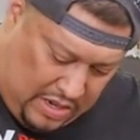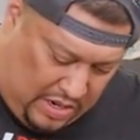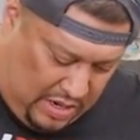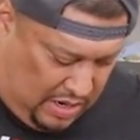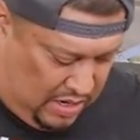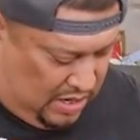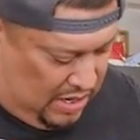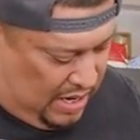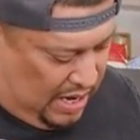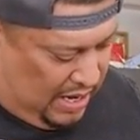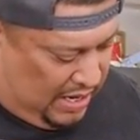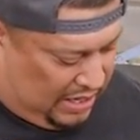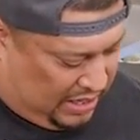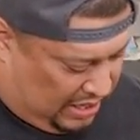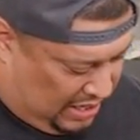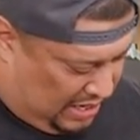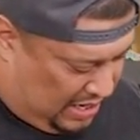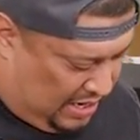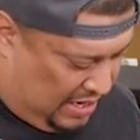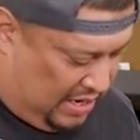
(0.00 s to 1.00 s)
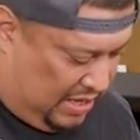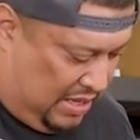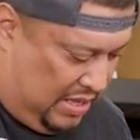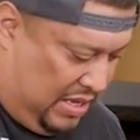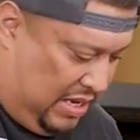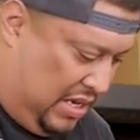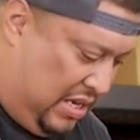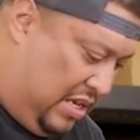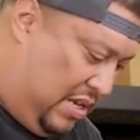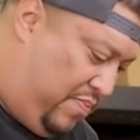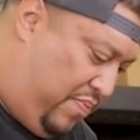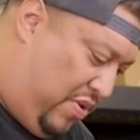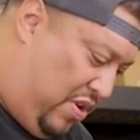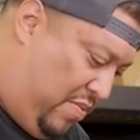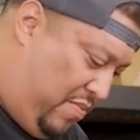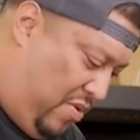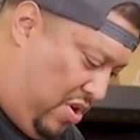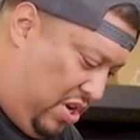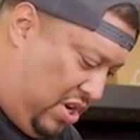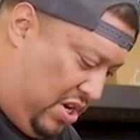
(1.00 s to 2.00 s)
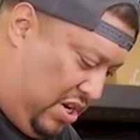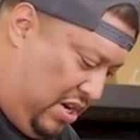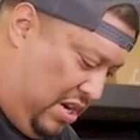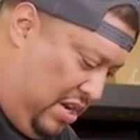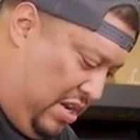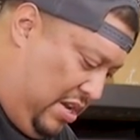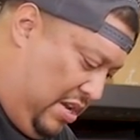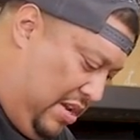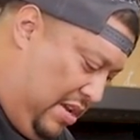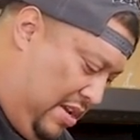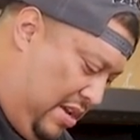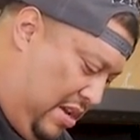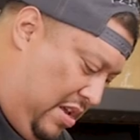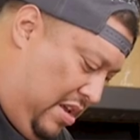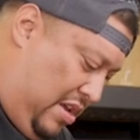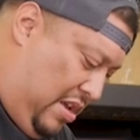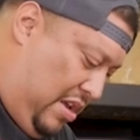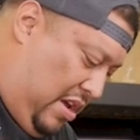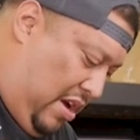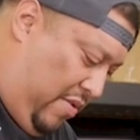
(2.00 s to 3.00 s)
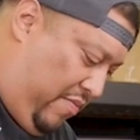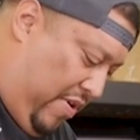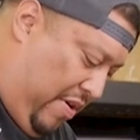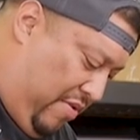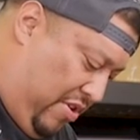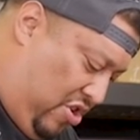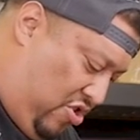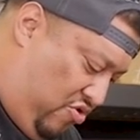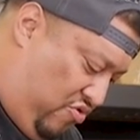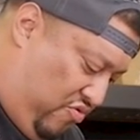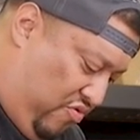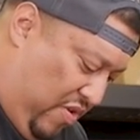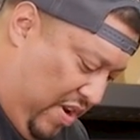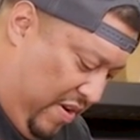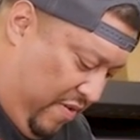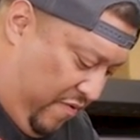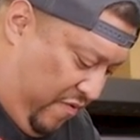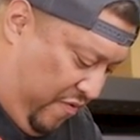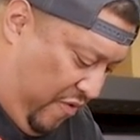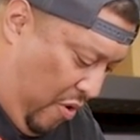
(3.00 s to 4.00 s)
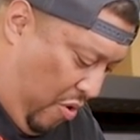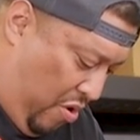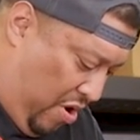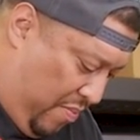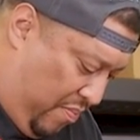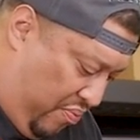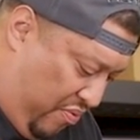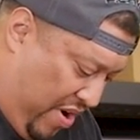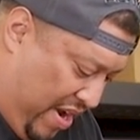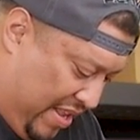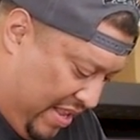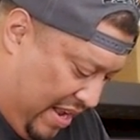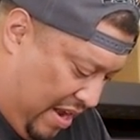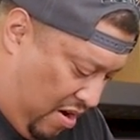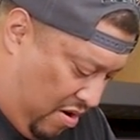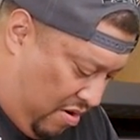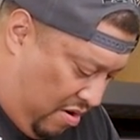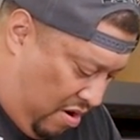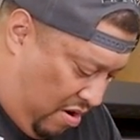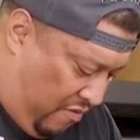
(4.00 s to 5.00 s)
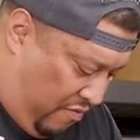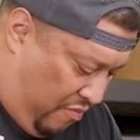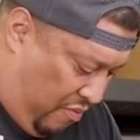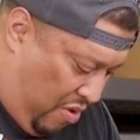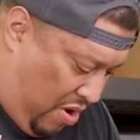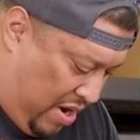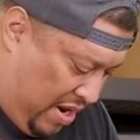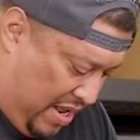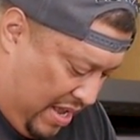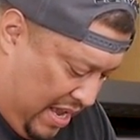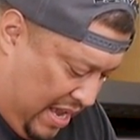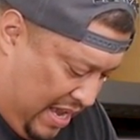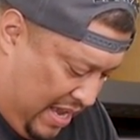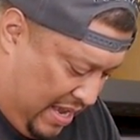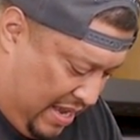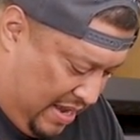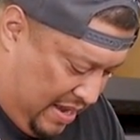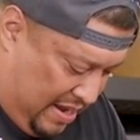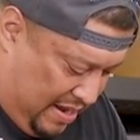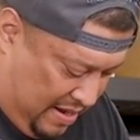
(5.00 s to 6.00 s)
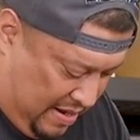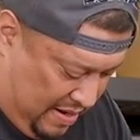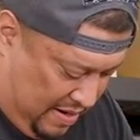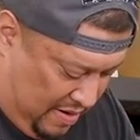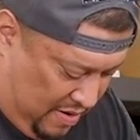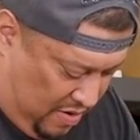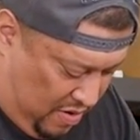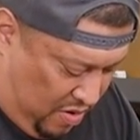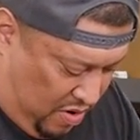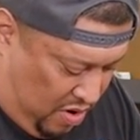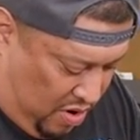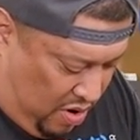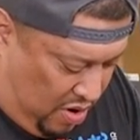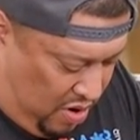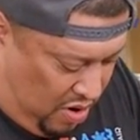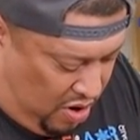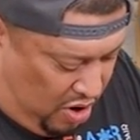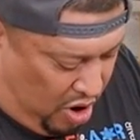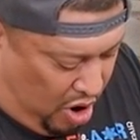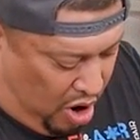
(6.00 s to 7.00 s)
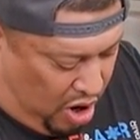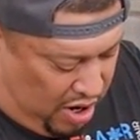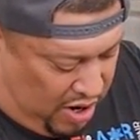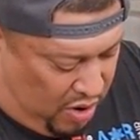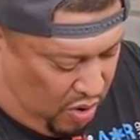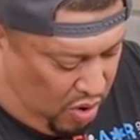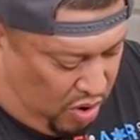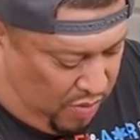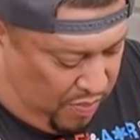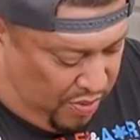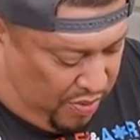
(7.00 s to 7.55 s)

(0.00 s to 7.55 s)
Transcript: and yes, this is pretty much a very straightforward breakdown of what a Carlin oil